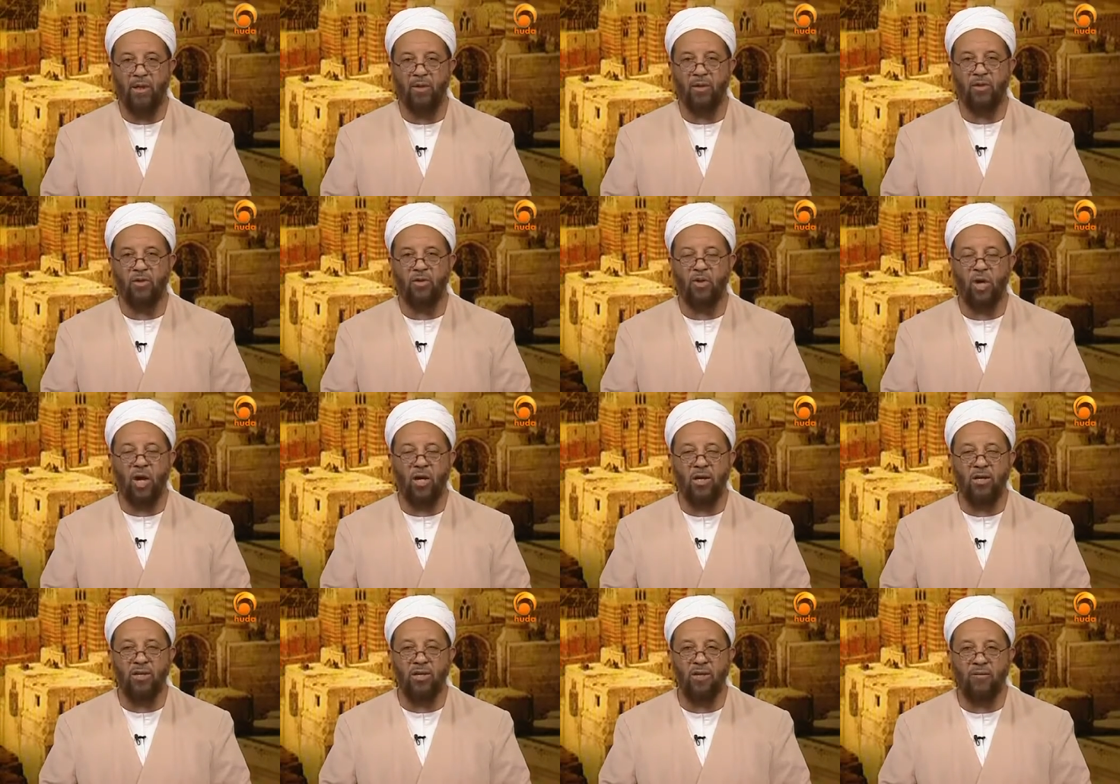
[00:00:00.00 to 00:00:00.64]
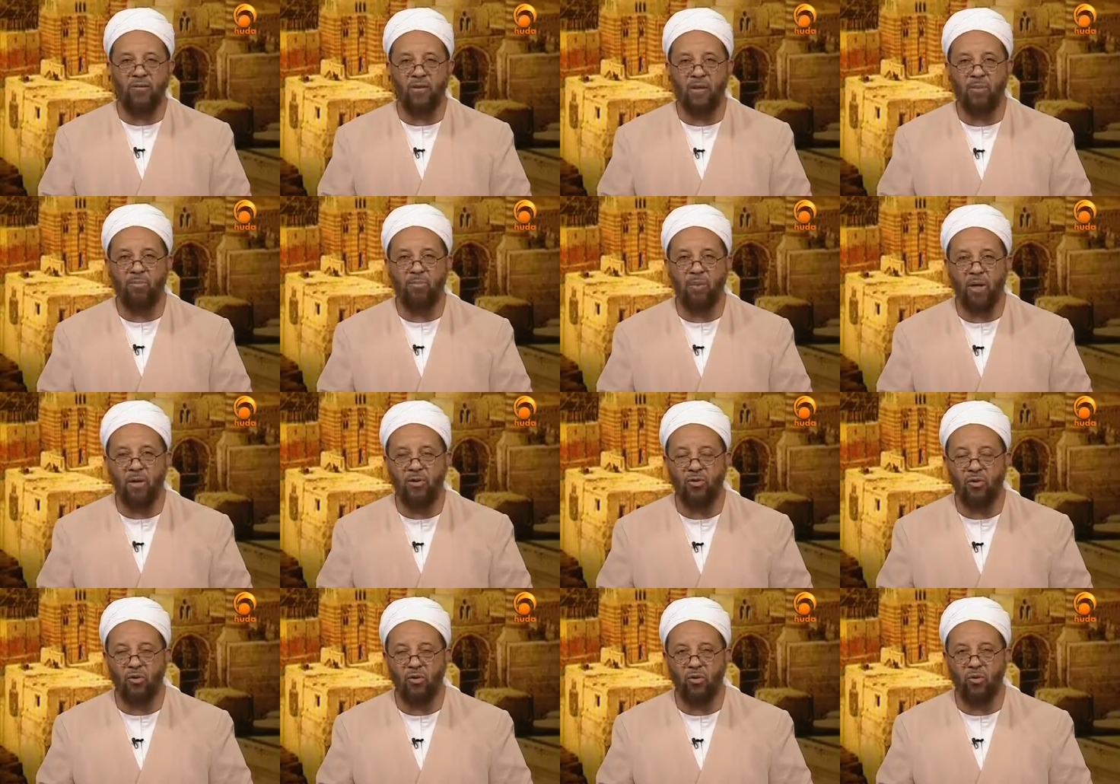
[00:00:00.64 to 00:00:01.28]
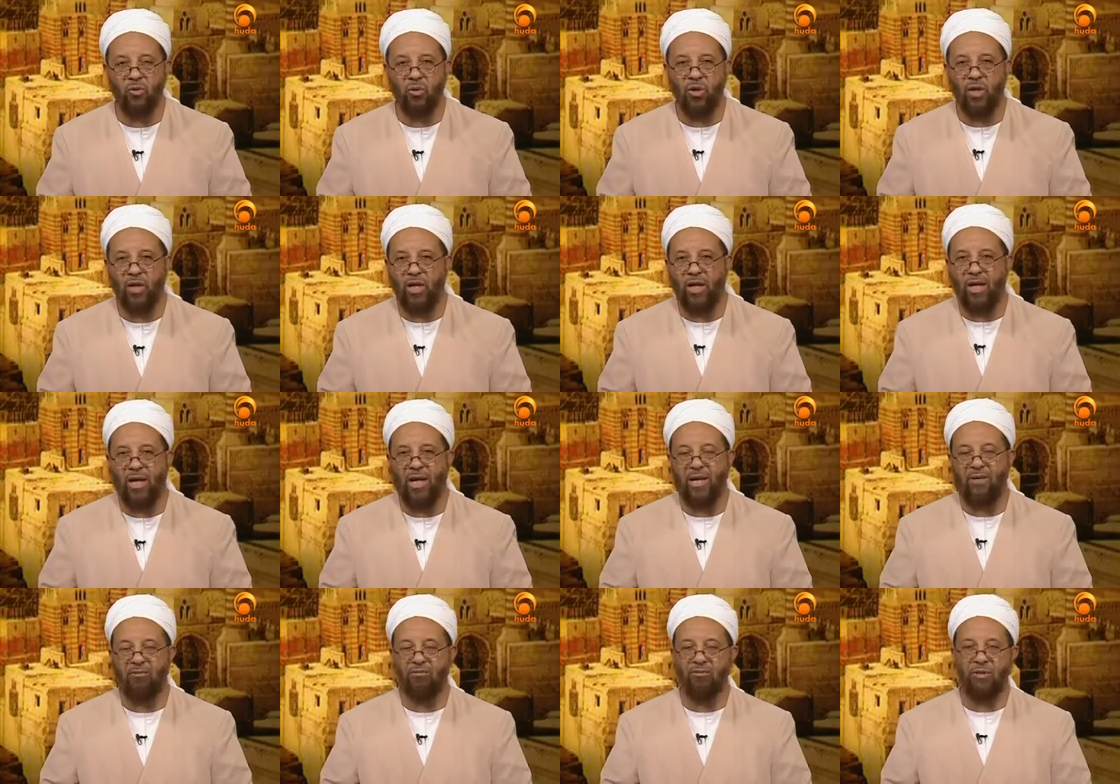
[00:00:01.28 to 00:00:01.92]
The scholars of Timbuktu
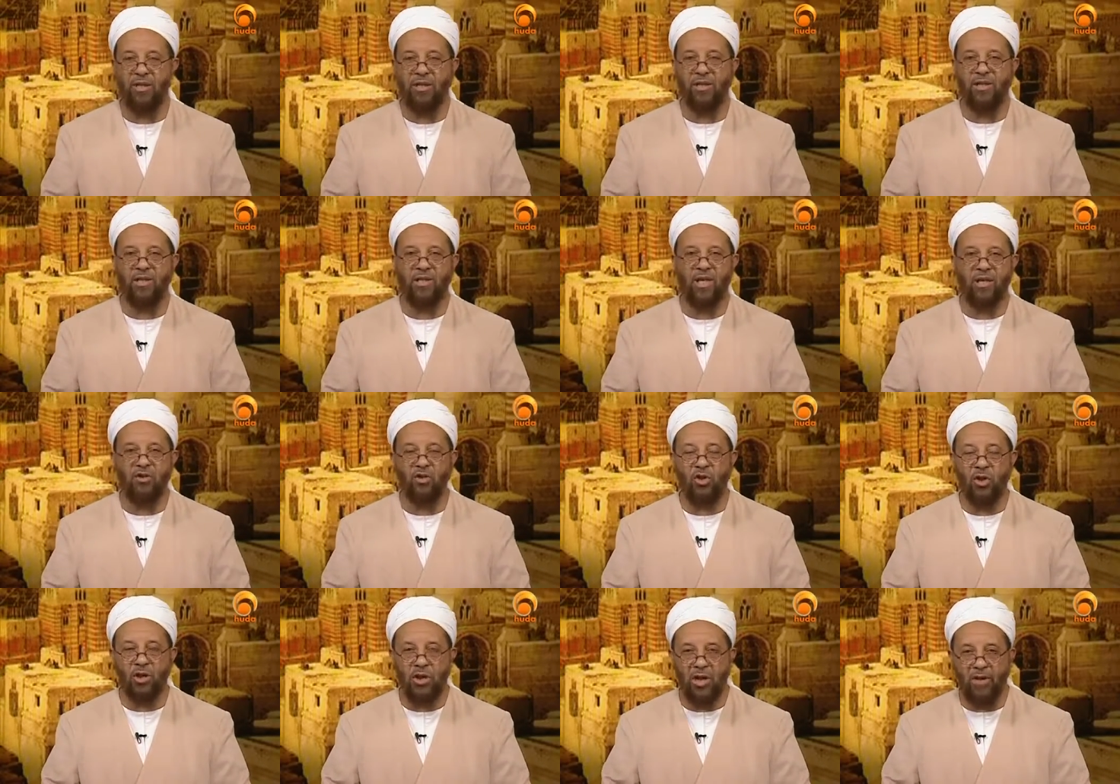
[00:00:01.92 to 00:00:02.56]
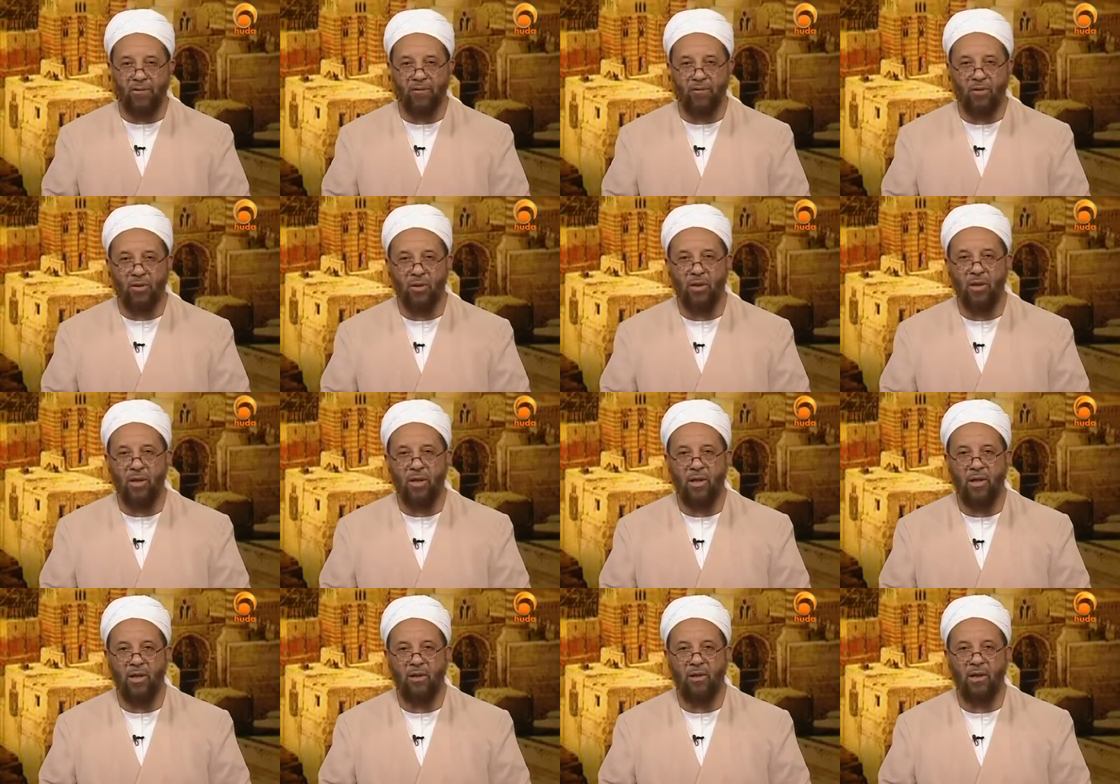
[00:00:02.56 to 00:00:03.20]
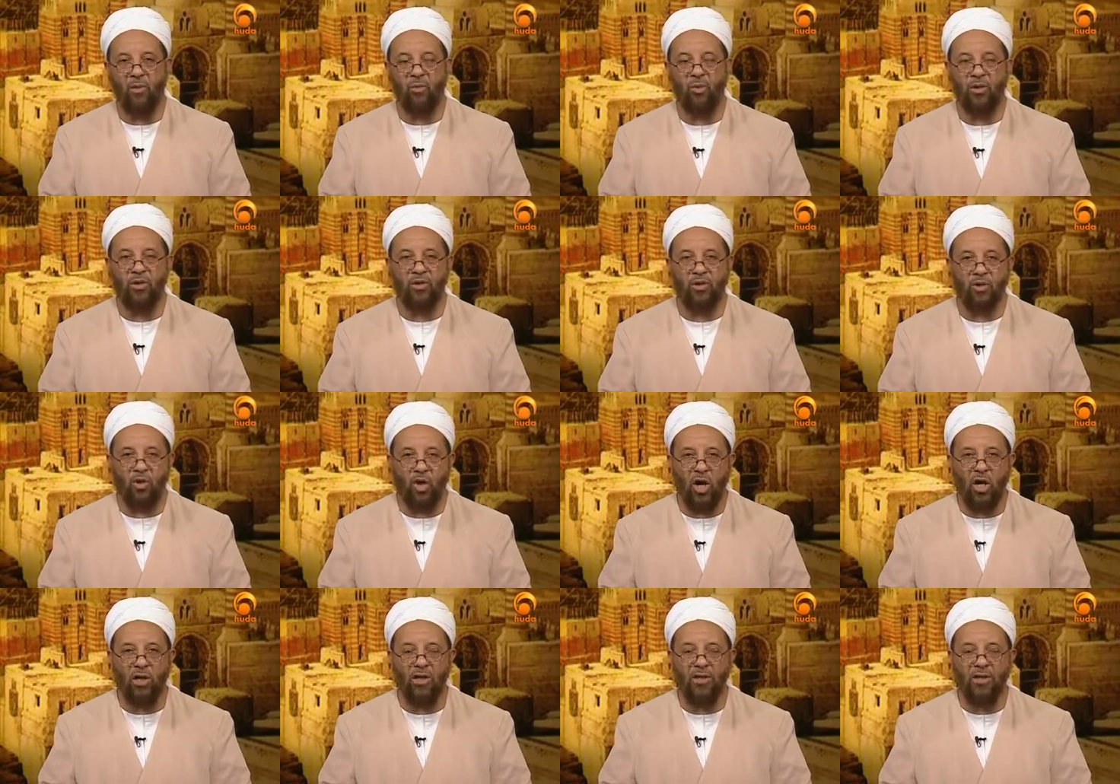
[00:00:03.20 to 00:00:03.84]
had reached such a level that when
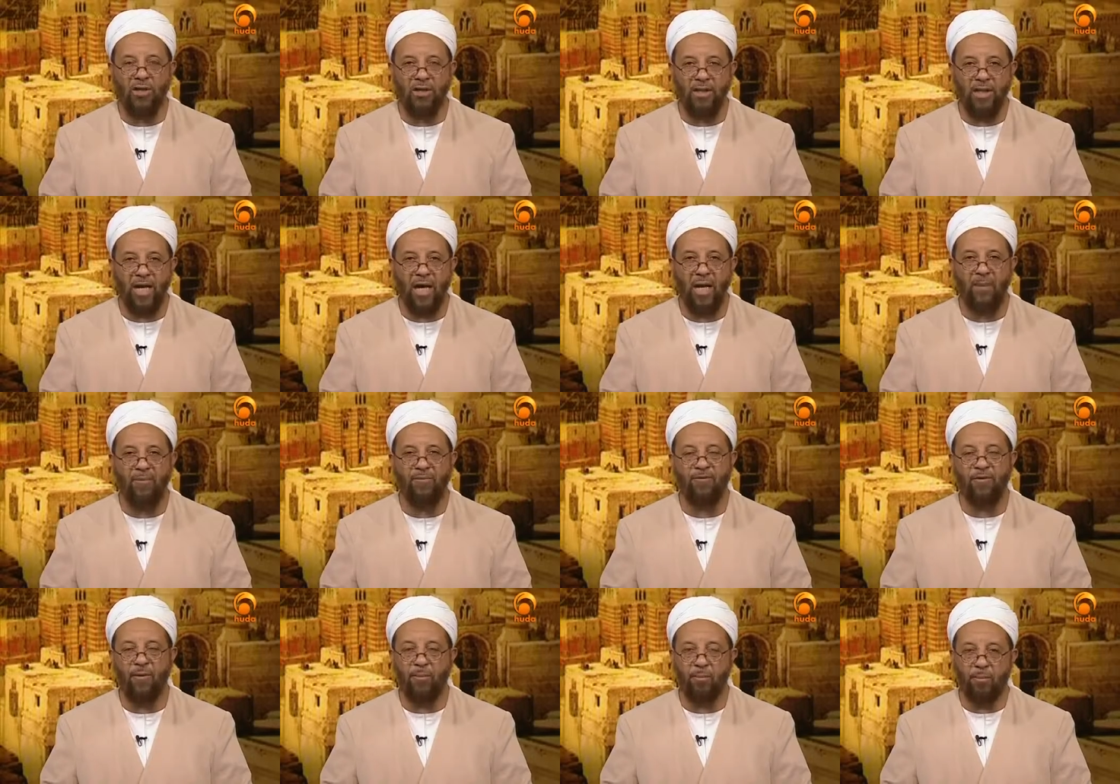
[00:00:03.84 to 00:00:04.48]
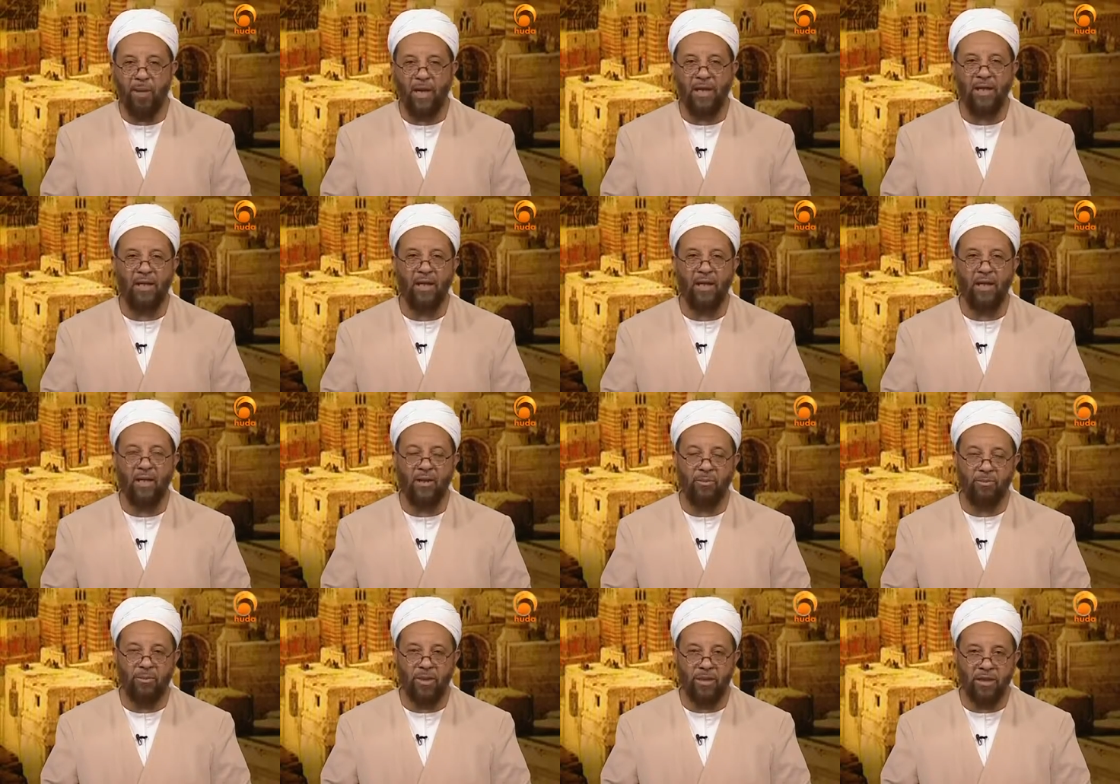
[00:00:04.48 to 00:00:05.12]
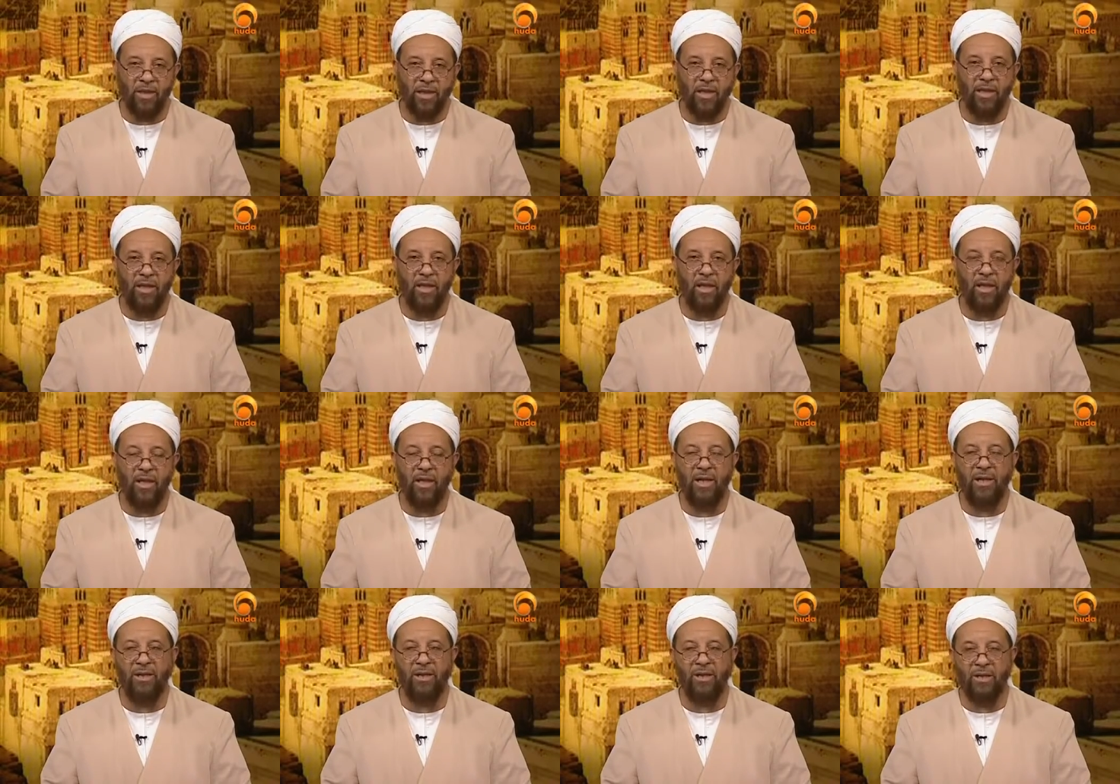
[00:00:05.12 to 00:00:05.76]
scholars came from Mecca and
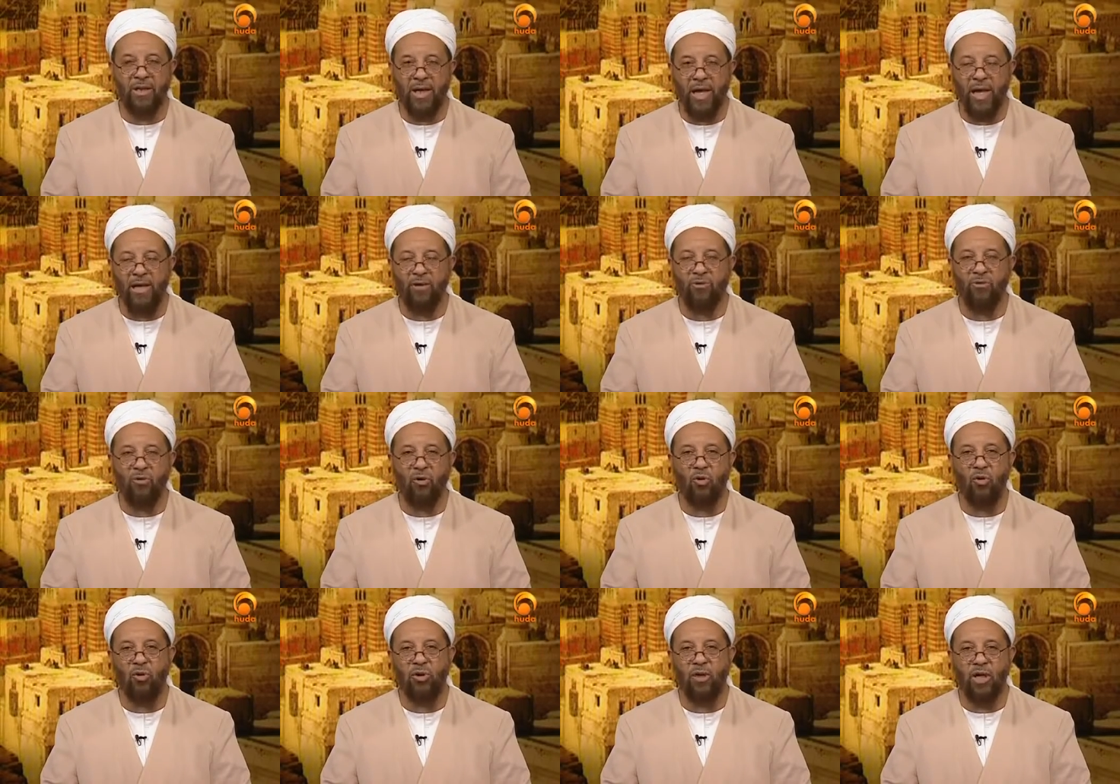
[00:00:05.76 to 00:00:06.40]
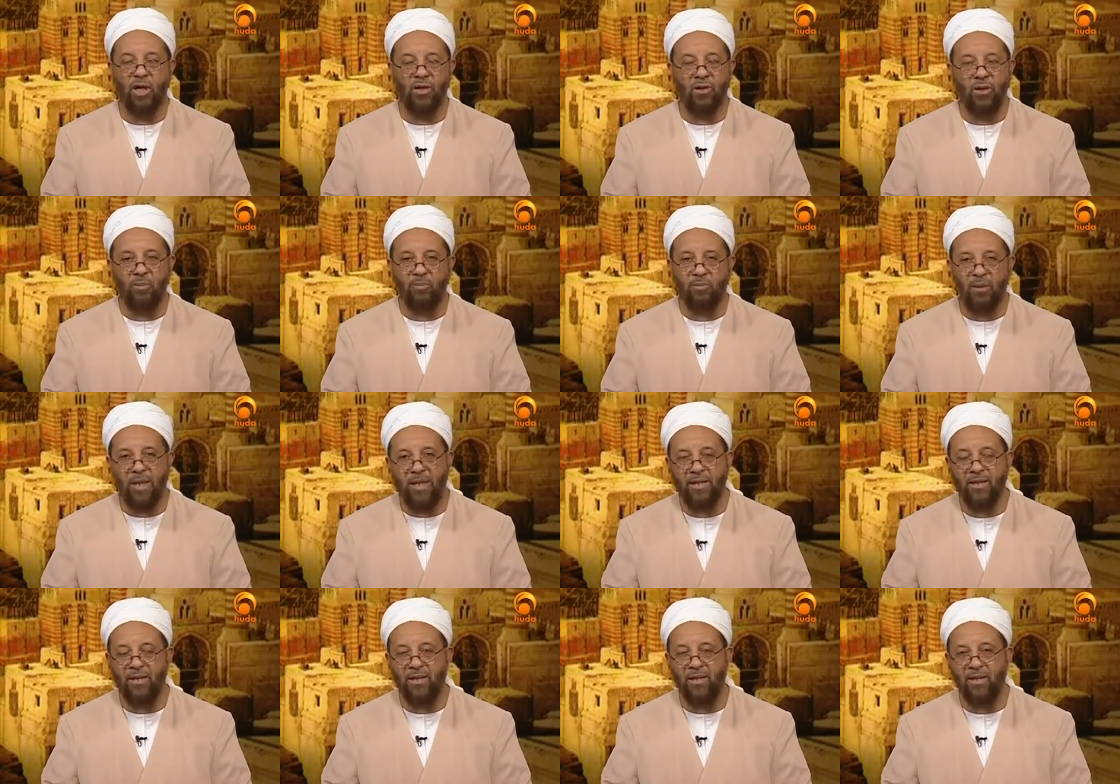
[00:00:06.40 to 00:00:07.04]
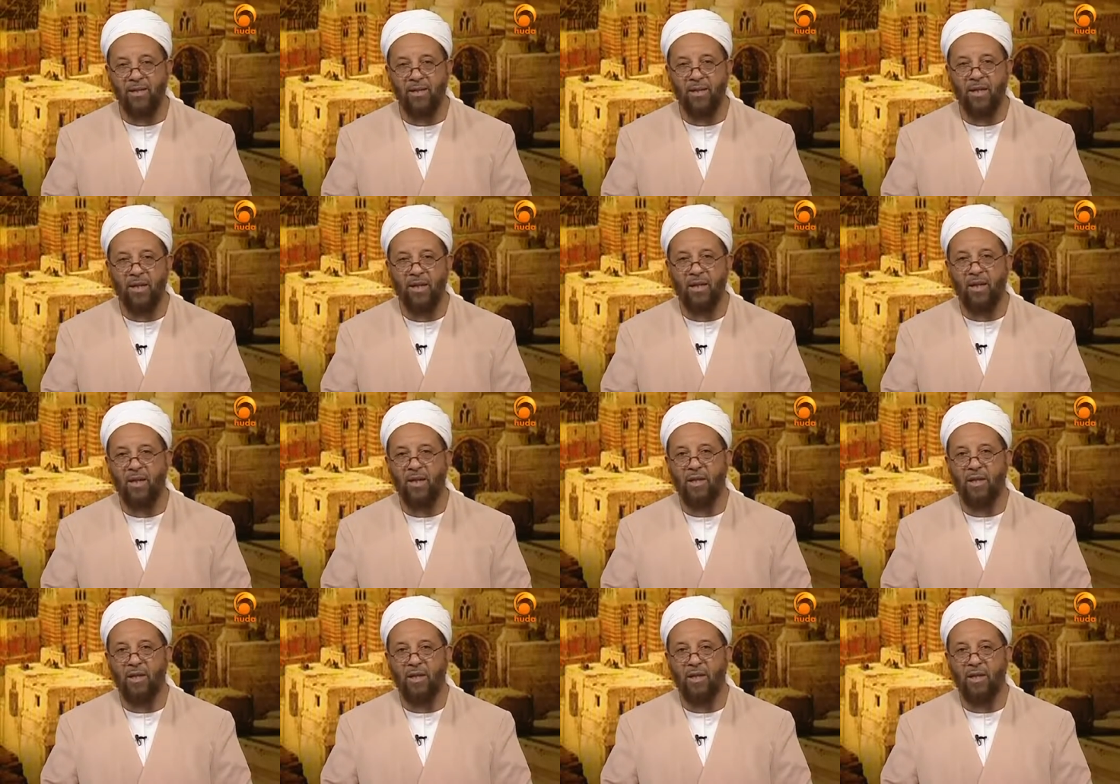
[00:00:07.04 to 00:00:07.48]
Medina and Cairo and other places,